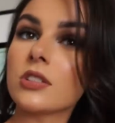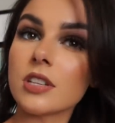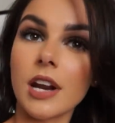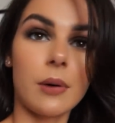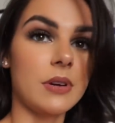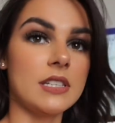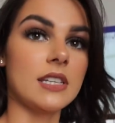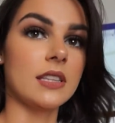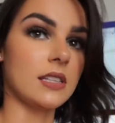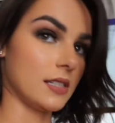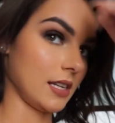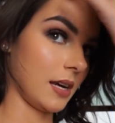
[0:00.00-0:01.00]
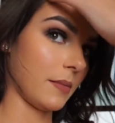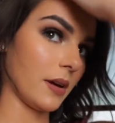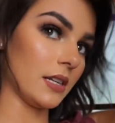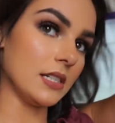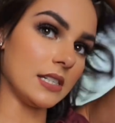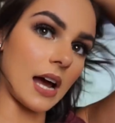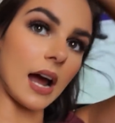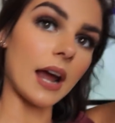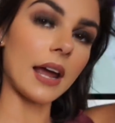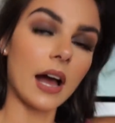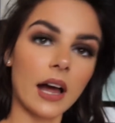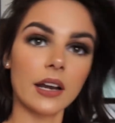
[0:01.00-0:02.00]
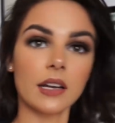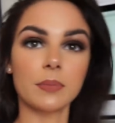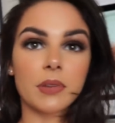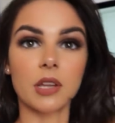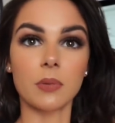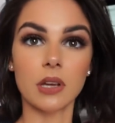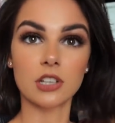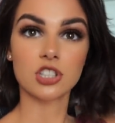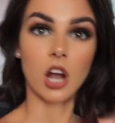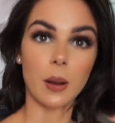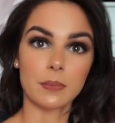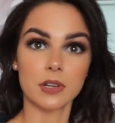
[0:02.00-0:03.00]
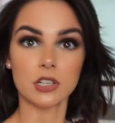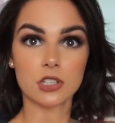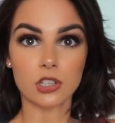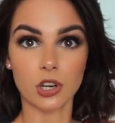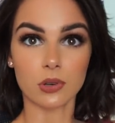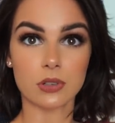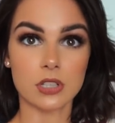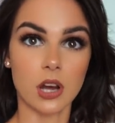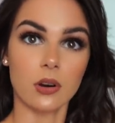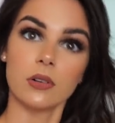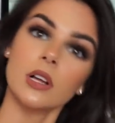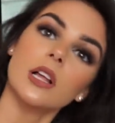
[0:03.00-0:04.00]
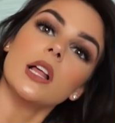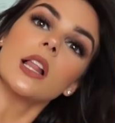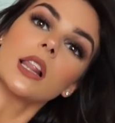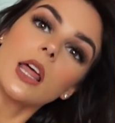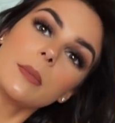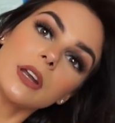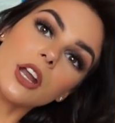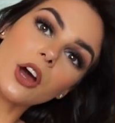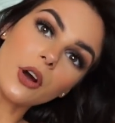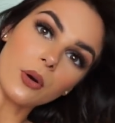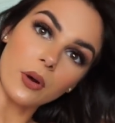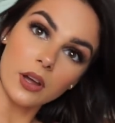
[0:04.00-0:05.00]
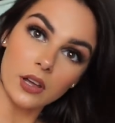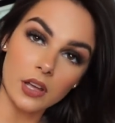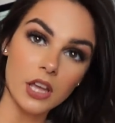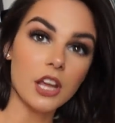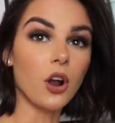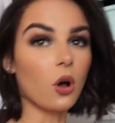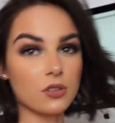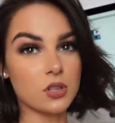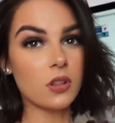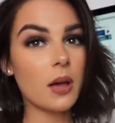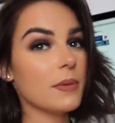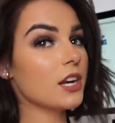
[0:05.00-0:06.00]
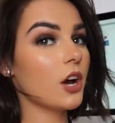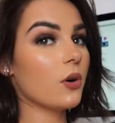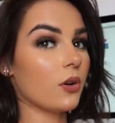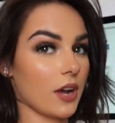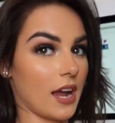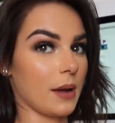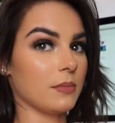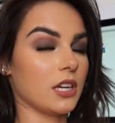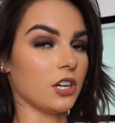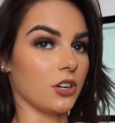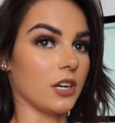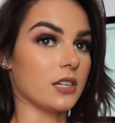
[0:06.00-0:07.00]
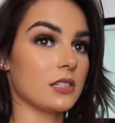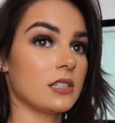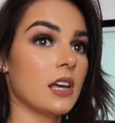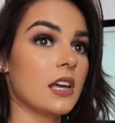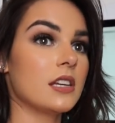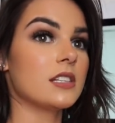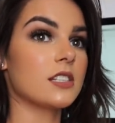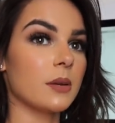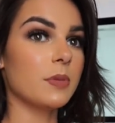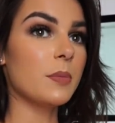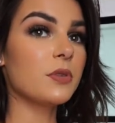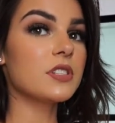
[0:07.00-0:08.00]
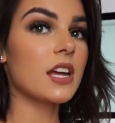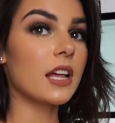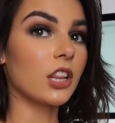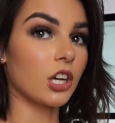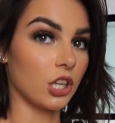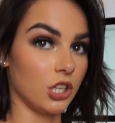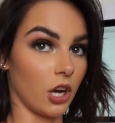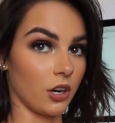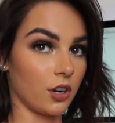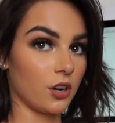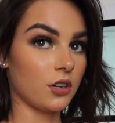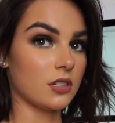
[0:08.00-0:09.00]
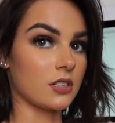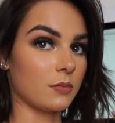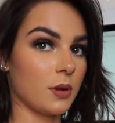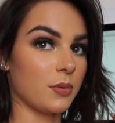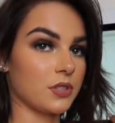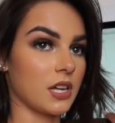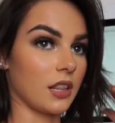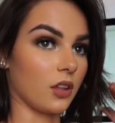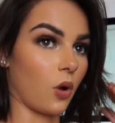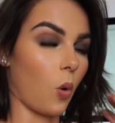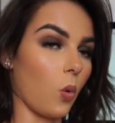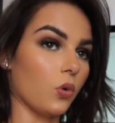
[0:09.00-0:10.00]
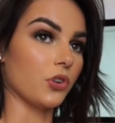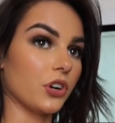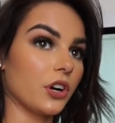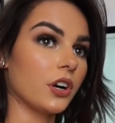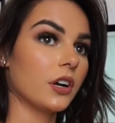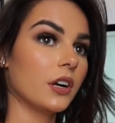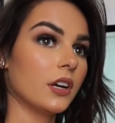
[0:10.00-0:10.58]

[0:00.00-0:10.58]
So now we did the same dye on it, but then we chopped it too. So let me know. And also let me know, okay, I'm curious. Some people say I look younger, and some people say I look older.